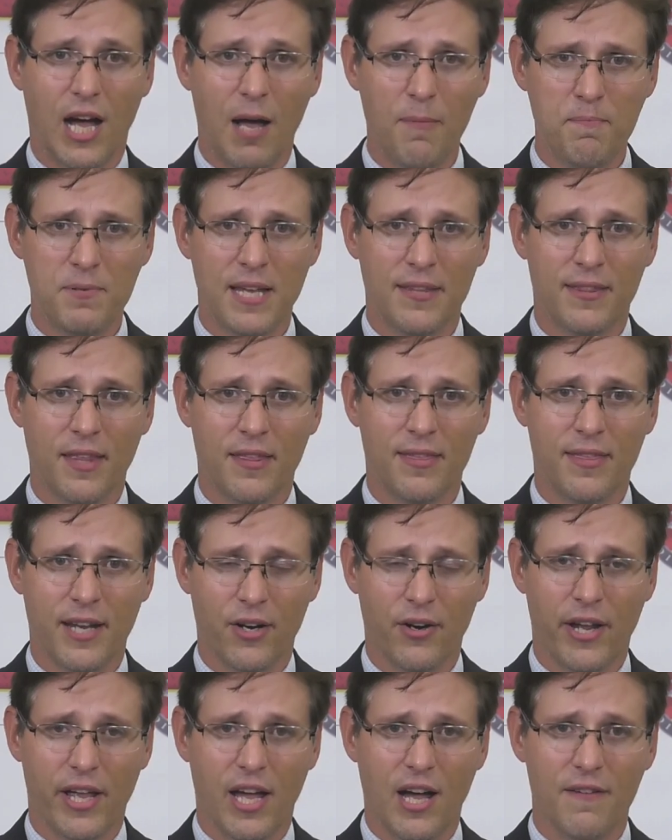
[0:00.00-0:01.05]
update the
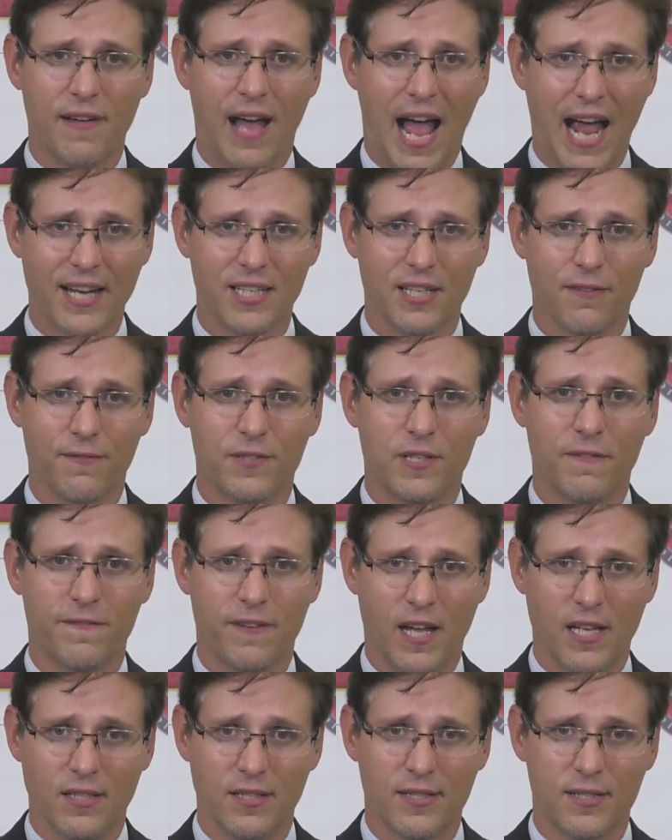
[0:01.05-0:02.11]
theory of active
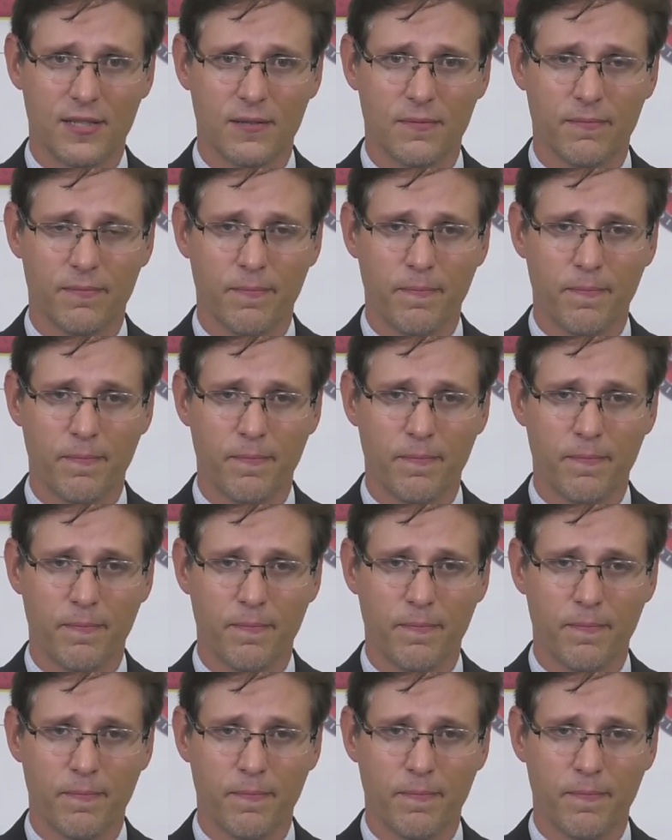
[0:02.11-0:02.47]
defense.